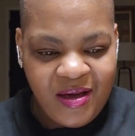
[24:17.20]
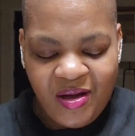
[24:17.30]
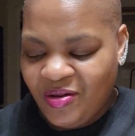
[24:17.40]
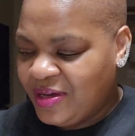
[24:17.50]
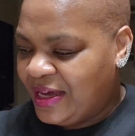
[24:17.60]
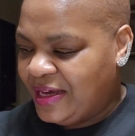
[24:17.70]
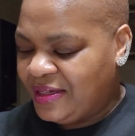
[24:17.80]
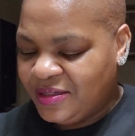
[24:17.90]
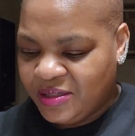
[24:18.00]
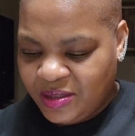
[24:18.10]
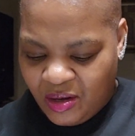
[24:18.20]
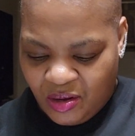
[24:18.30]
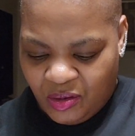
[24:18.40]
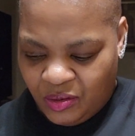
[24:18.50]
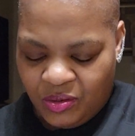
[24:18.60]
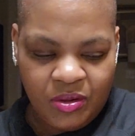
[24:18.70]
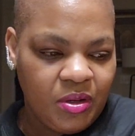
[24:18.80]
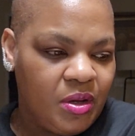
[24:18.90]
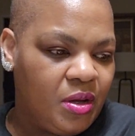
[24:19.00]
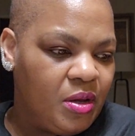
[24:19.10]
Okay, so
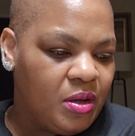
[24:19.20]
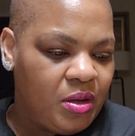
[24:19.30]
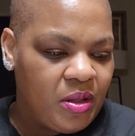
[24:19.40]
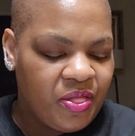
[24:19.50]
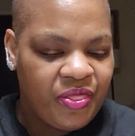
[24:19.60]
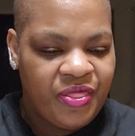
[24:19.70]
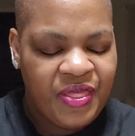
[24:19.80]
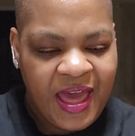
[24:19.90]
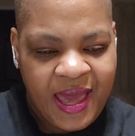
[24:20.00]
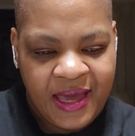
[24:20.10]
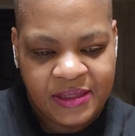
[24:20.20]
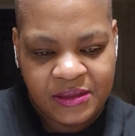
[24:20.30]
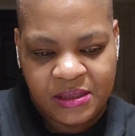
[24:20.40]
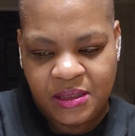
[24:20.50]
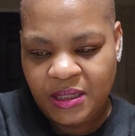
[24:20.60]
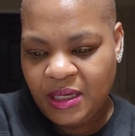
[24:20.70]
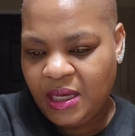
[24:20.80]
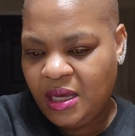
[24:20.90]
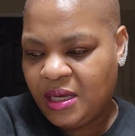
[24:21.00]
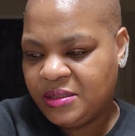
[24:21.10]
that
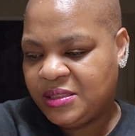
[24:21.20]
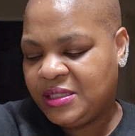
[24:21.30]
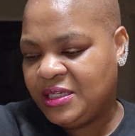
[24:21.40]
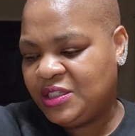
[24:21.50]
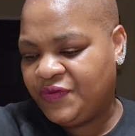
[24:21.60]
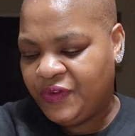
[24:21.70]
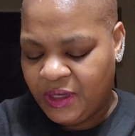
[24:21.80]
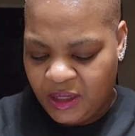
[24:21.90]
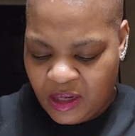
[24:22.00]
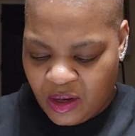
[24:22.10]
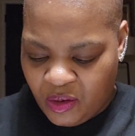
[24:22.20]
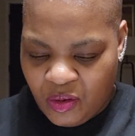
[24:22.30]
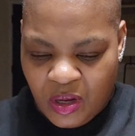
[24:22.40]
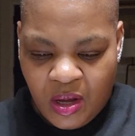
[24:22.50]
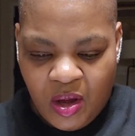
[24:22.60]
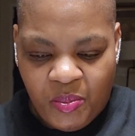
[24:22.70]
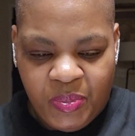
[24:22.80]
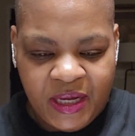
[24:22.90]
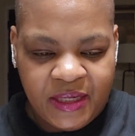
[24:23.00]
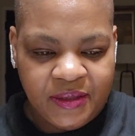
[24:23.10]
ends this video,
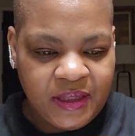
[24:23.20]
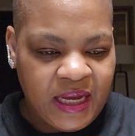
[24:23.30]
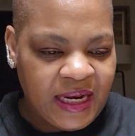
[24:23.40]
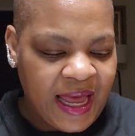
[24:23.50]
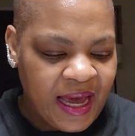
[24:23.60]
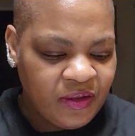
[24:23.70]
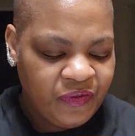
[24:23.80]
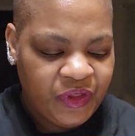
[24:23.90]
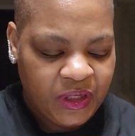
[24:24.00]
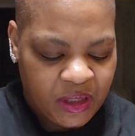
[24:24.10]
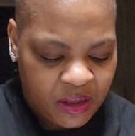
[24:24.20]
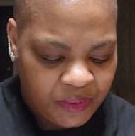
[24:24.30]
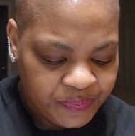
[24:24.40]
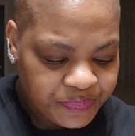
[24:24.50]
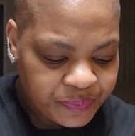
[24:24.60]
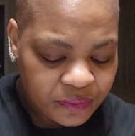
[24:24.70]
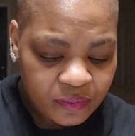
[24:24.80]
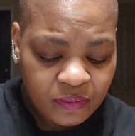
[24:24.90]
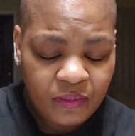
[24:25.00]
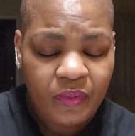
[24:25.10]
but a lot of the
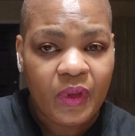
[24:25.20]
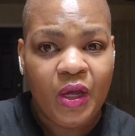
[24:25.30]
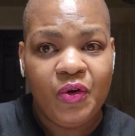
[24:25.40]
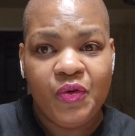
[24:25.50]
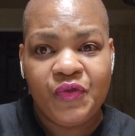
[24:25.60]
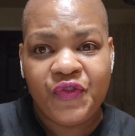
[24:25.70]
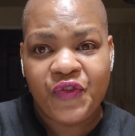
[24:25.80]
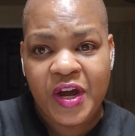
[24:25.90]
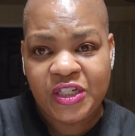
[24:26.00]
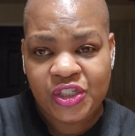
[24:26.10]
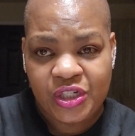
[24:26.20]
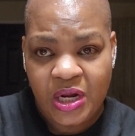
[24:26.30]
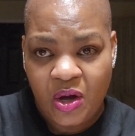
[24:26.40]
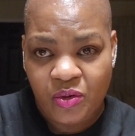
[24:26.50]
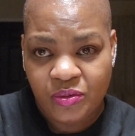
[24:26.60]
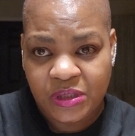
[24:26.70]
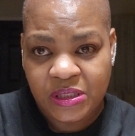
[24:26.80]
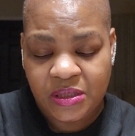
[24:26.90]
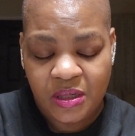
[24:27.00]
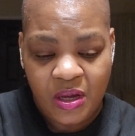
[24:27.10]
fresh
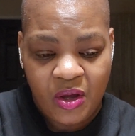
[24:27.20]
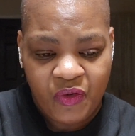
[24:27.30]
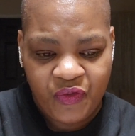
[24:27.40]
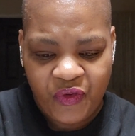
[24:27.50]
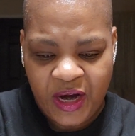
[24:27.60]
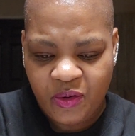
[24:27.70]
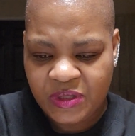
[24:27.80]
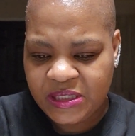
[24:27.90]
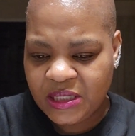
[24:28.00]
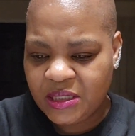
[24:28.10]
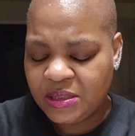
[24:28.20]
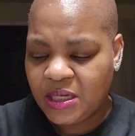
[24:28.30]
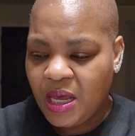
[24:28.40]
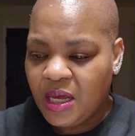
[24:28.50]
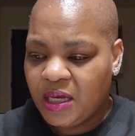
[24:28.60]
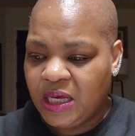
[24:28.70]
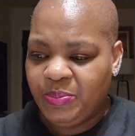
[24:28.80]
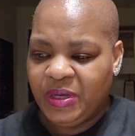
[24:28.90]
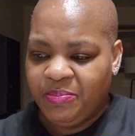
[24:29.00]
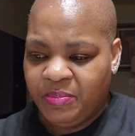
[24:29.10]
note fragrances
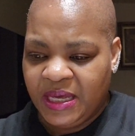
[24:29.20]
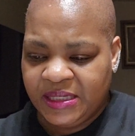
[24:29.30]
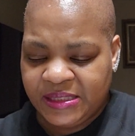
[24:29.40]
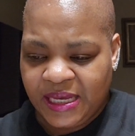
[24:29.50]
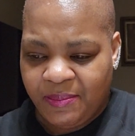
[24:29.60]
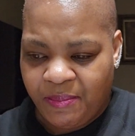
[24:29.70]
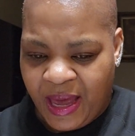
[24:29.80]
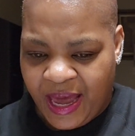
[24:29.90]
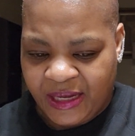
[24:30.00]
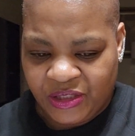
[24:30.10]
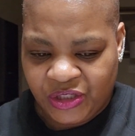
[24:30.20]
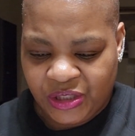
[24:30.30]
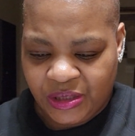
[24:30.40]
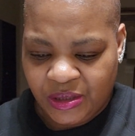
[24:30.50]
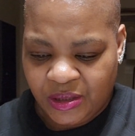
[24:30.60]
can be mixed and matched.